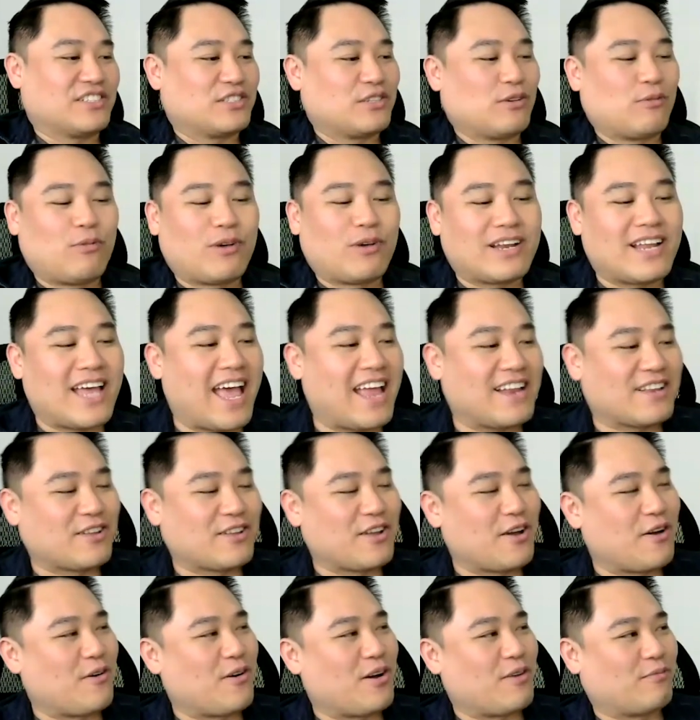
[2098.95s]
So what had
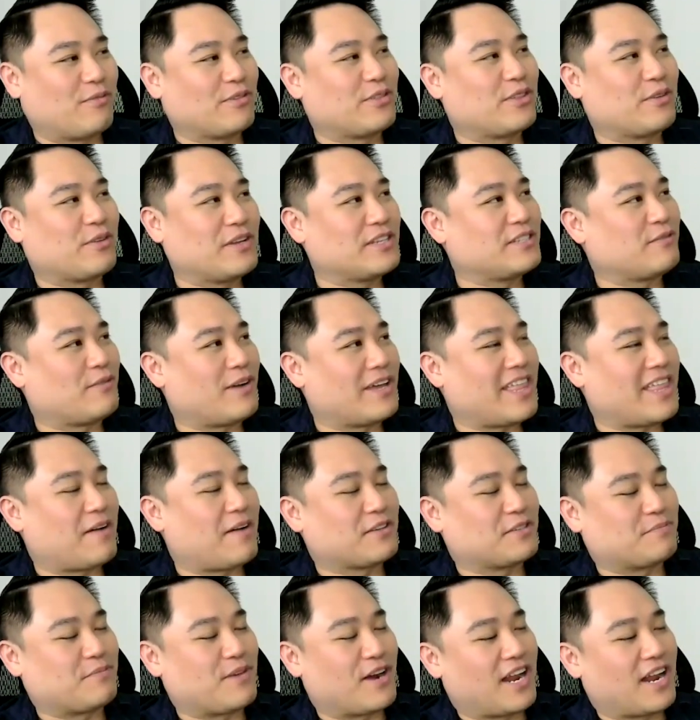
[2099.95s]
going? Well, the reason why that
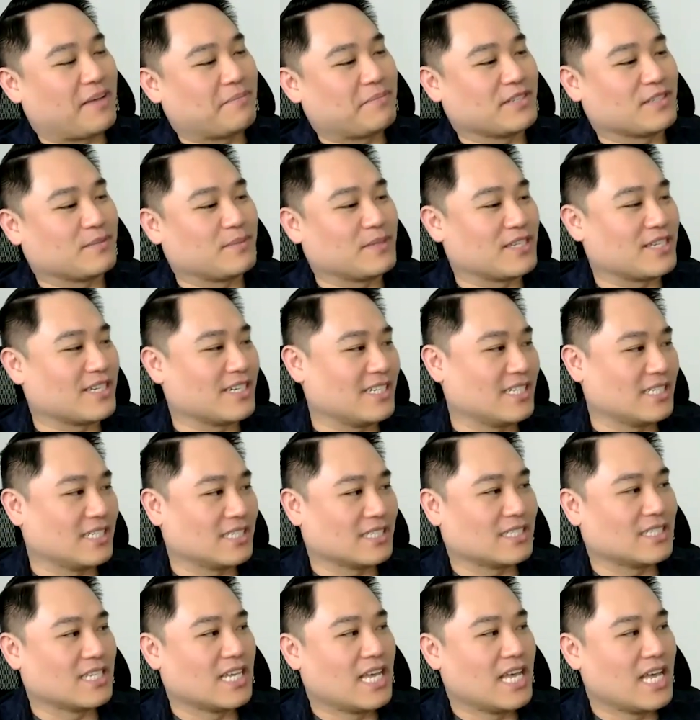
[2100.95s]
was brought up is
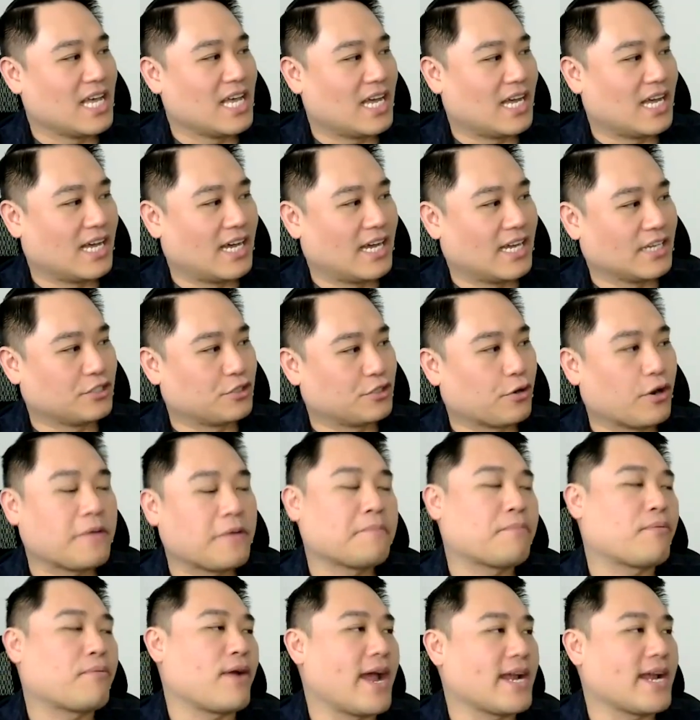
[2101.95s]
because during
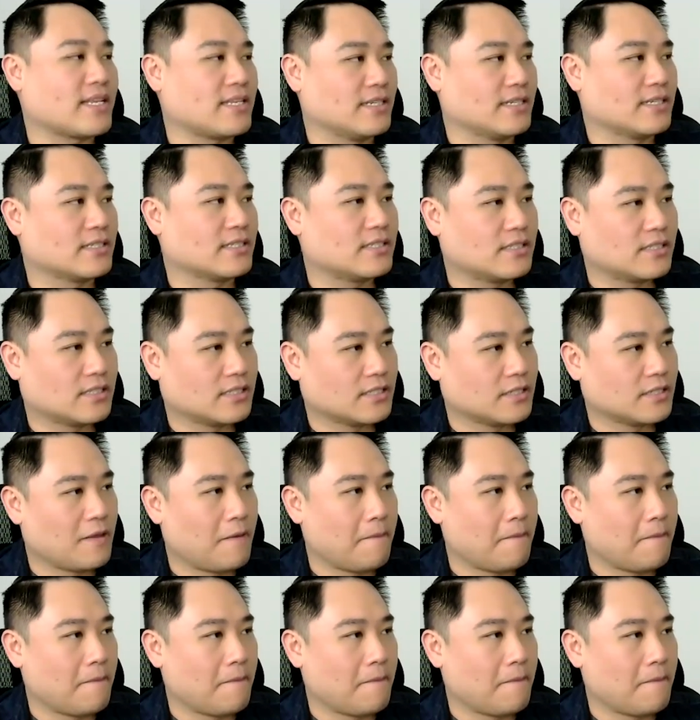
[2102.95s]
practice,